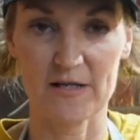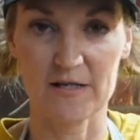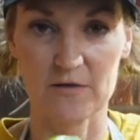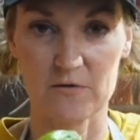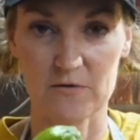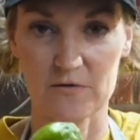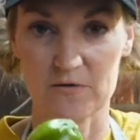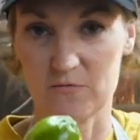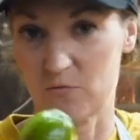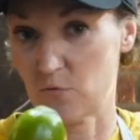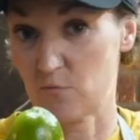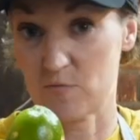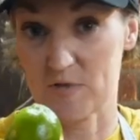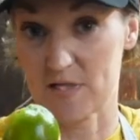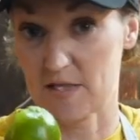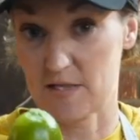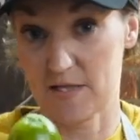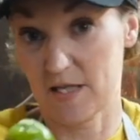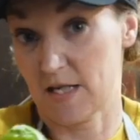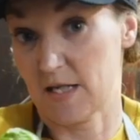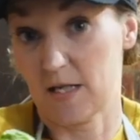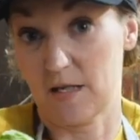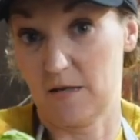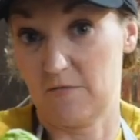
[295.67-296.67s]
It was
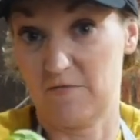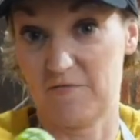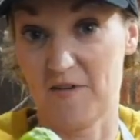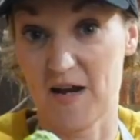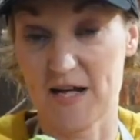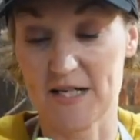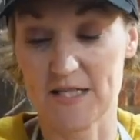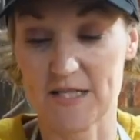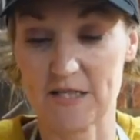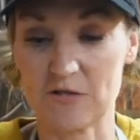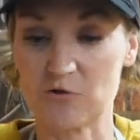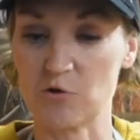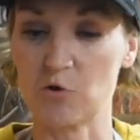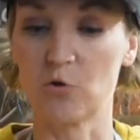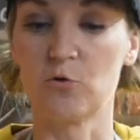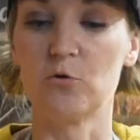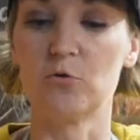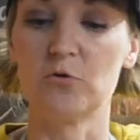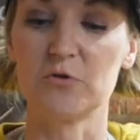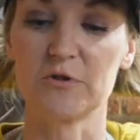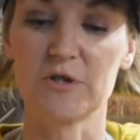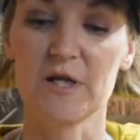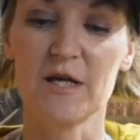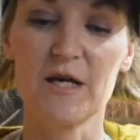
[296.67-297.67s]
like finding
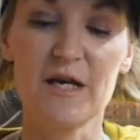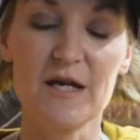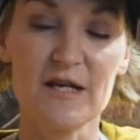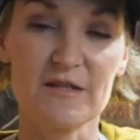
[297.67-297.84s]
gold.